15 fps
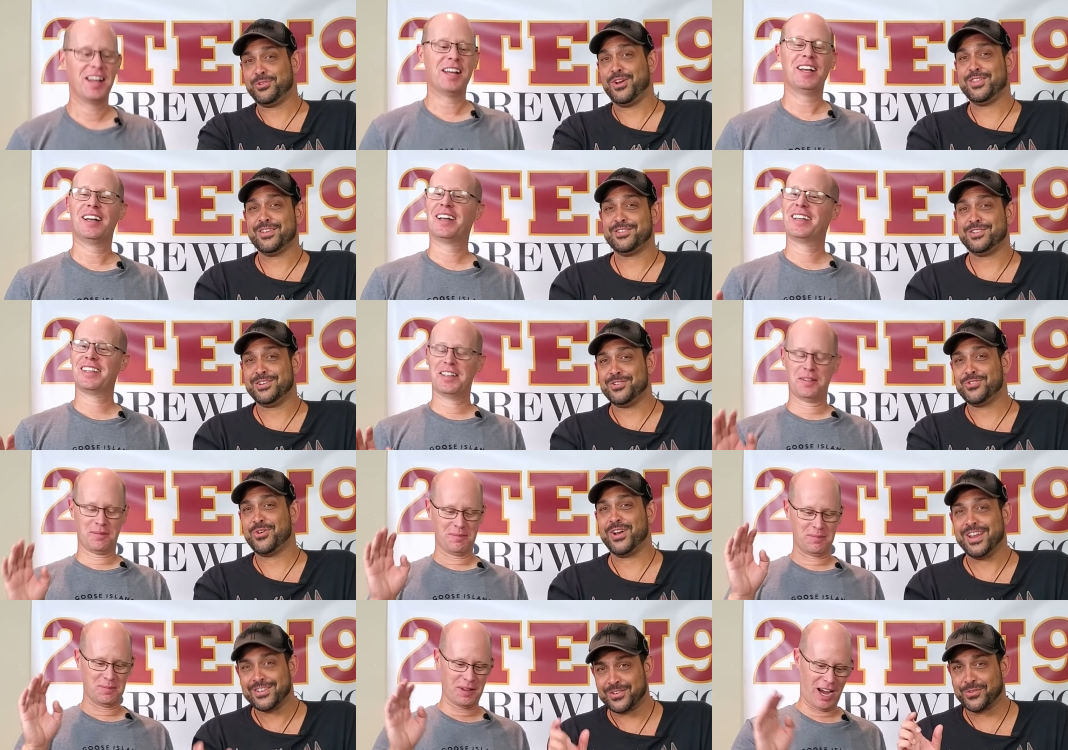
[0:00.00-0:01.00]
Speaker 1: drink this and enjoy
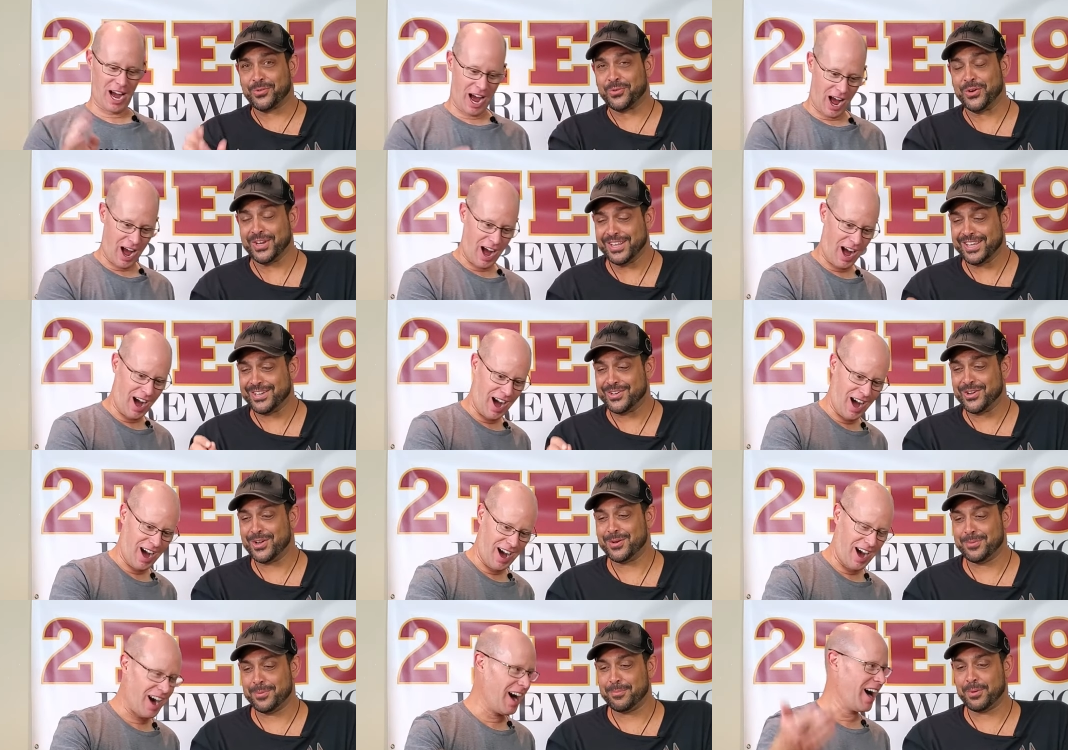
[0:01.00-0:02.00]
it. It's a uh, really
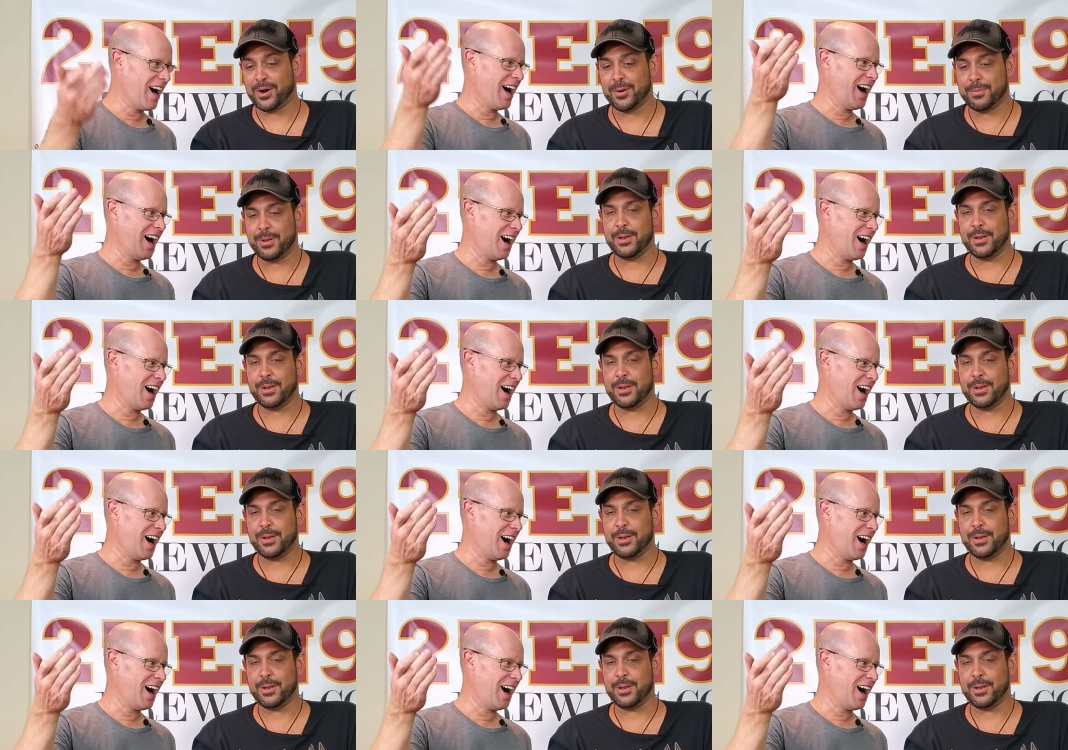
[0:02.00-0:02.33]
good bourbon.